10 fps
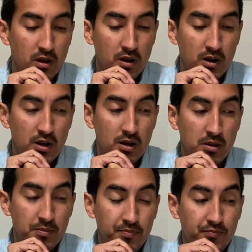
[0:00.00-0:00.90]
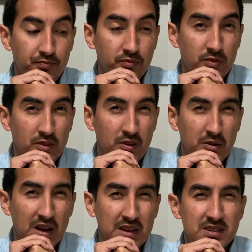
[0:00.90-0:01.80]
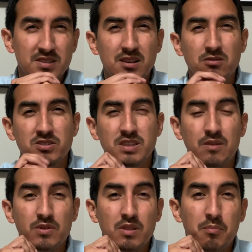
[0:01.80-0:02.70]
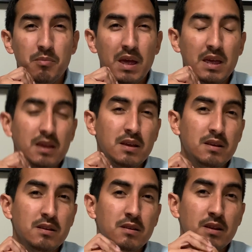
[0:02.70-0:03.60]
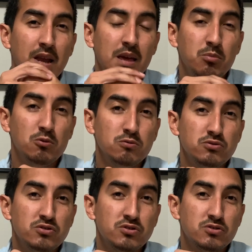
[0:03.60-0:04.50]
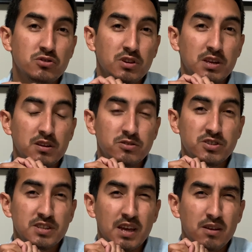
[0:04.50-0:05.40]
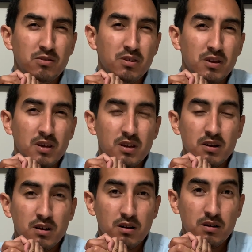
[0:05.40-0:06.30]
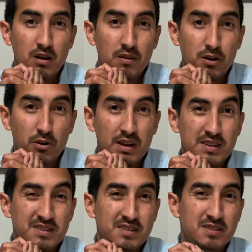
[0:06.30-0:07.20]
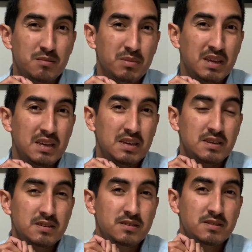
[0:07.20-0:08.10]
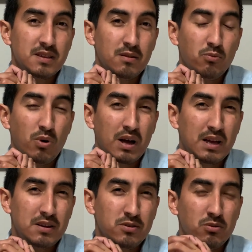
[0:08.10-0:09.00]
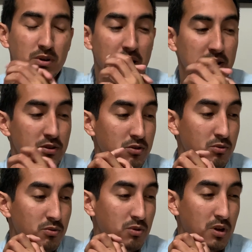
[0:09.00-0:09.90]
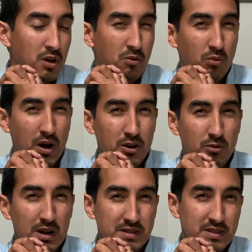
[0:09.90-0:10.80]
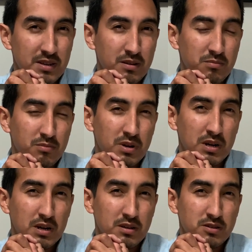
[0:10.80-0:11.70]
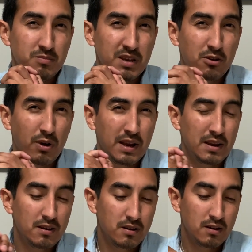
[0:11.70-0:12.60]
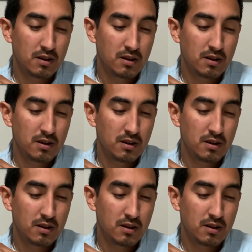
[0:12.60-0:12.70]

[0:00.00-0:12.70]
I guess I'll just give you the main labels so you can understand how the grading system is and why I do what I do. Why do I send them to be graded?